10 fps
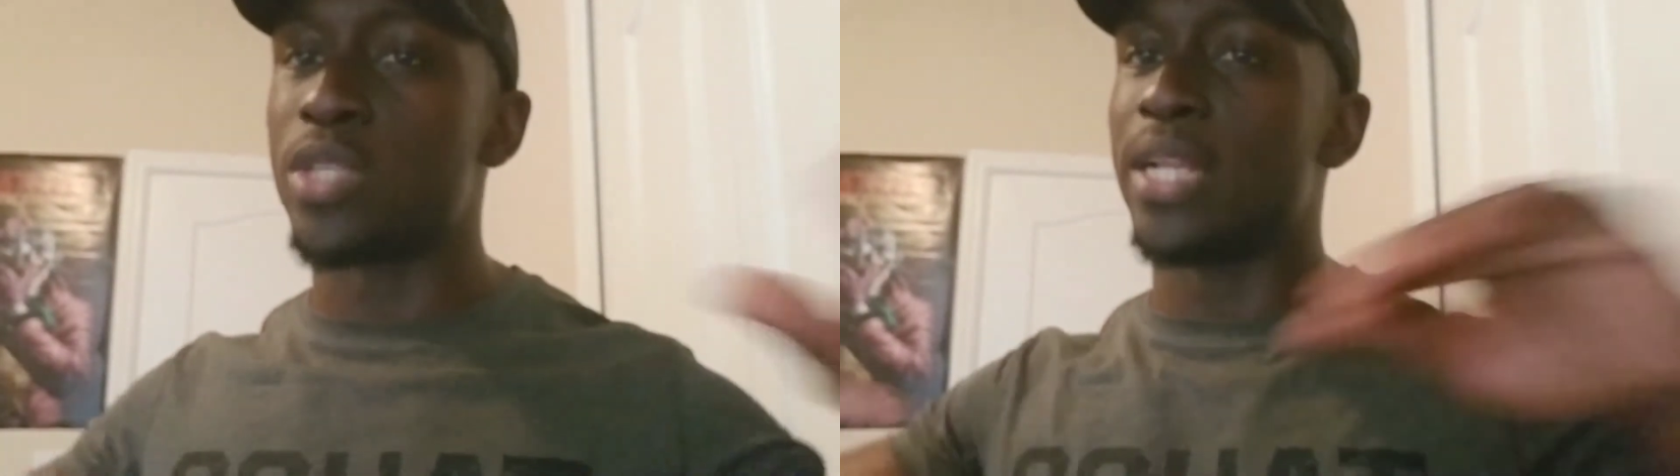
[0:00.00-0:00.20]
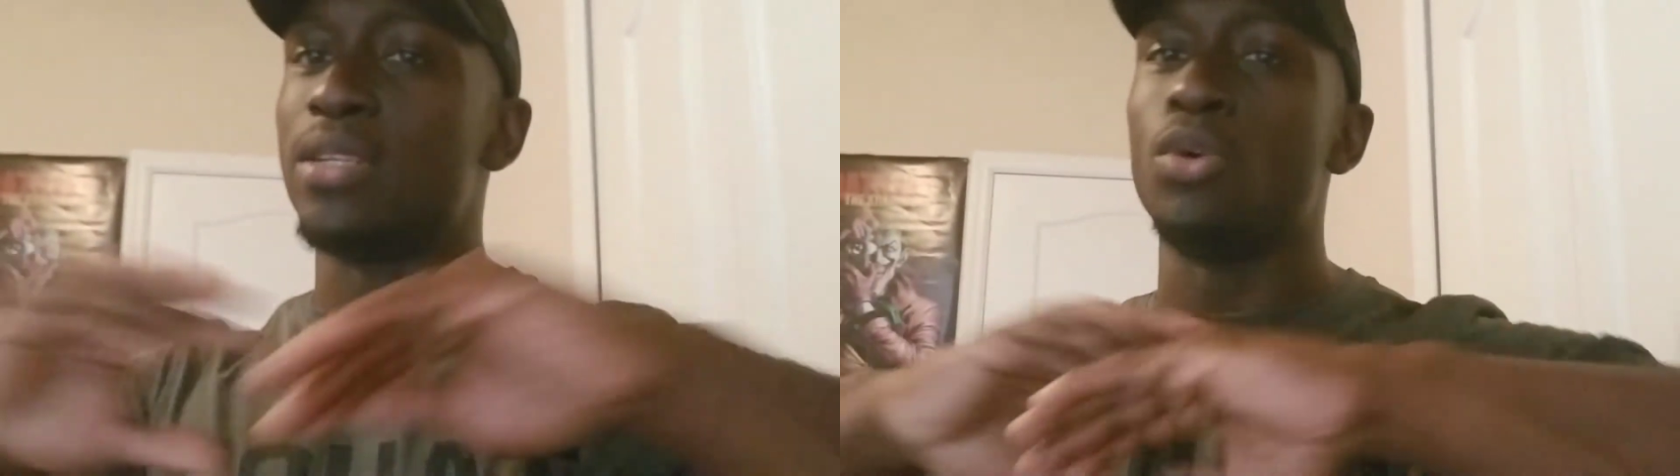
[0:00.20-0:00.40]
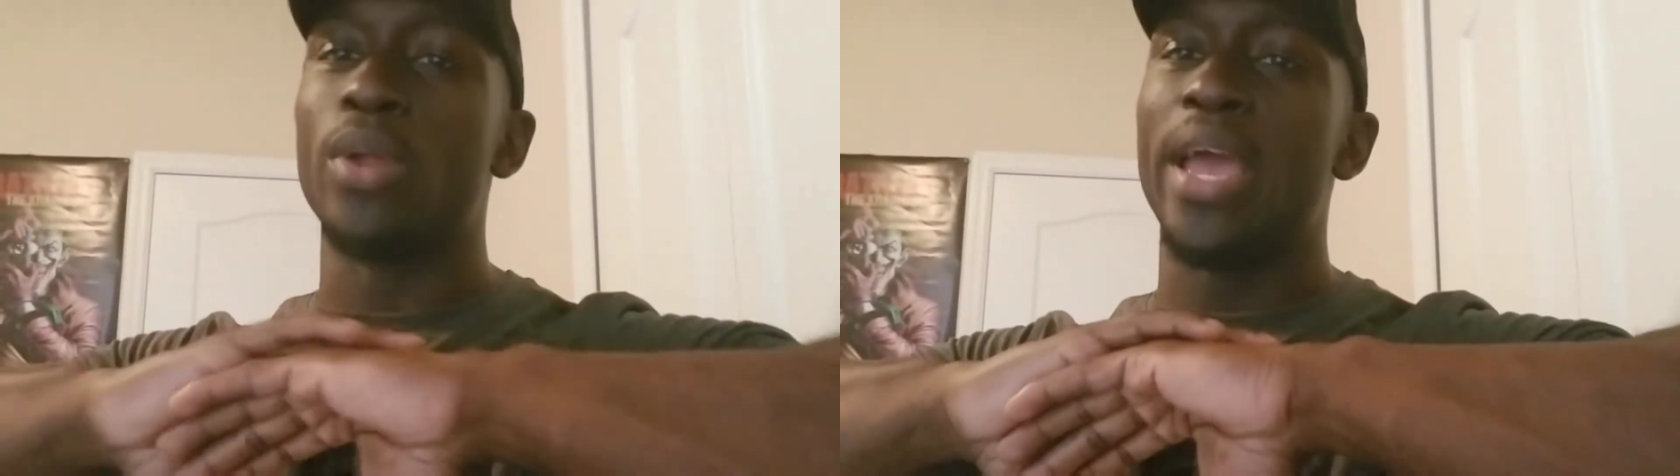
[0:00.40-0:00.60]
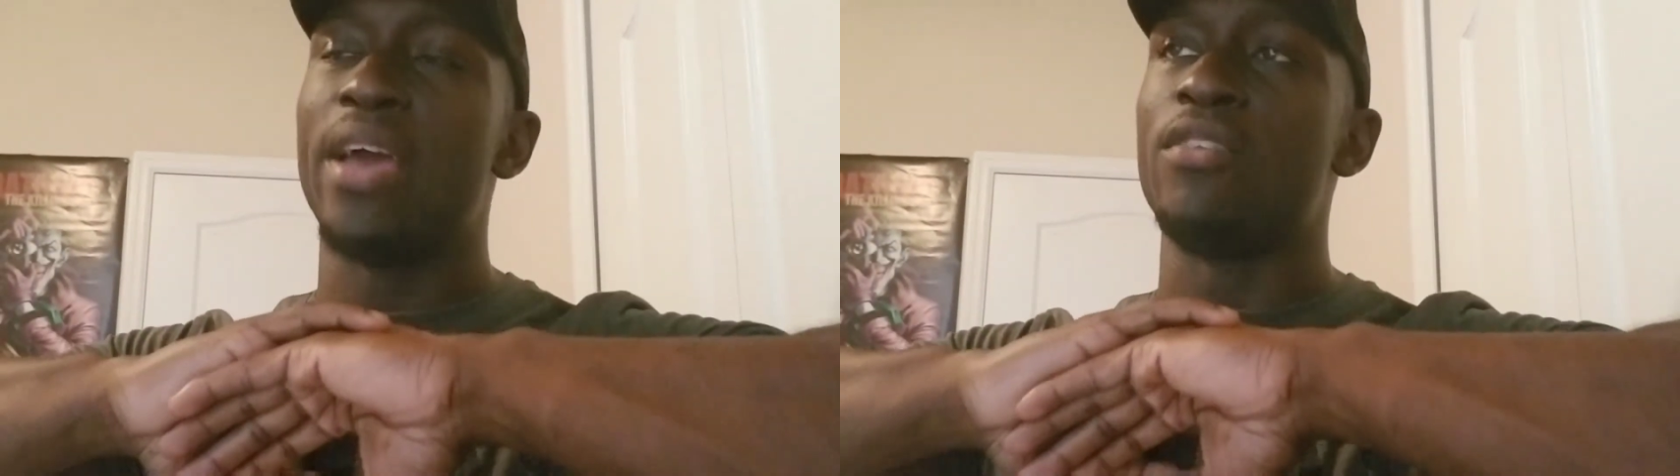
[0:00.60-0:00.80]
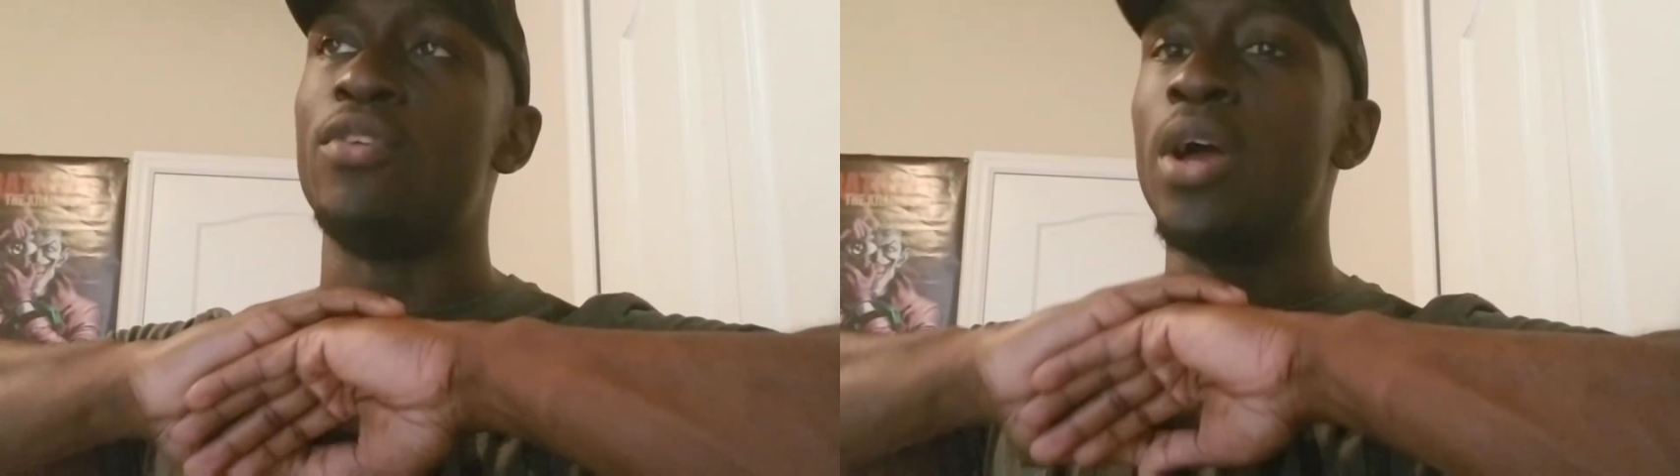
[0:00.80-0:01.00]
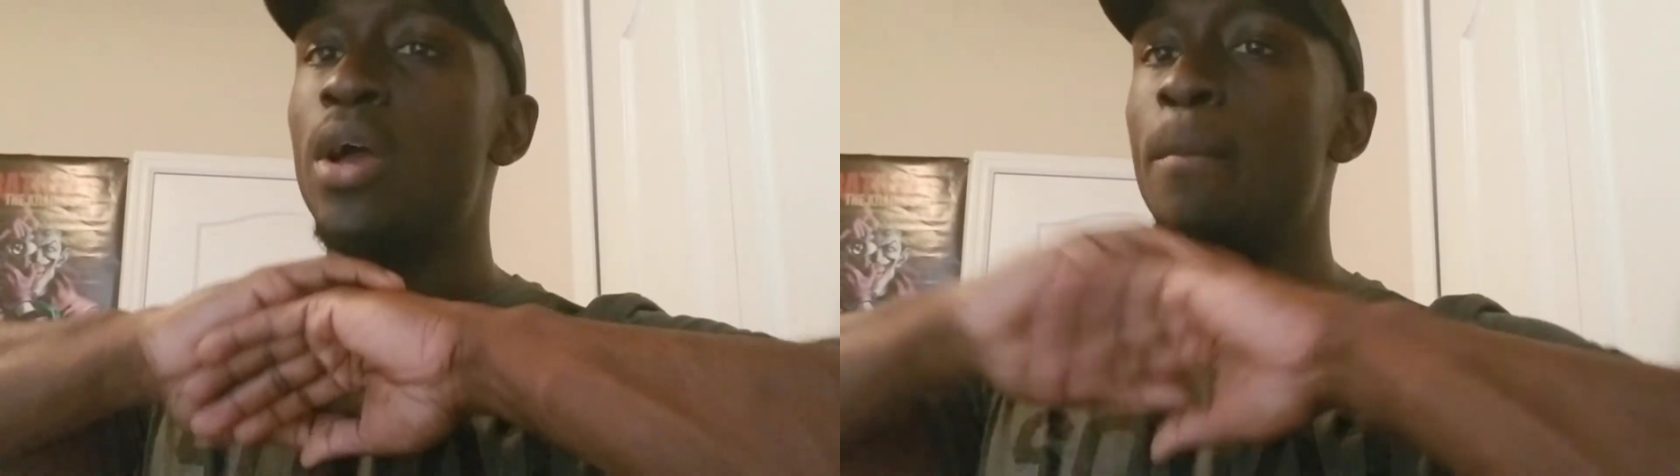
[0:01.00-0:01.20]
I don't have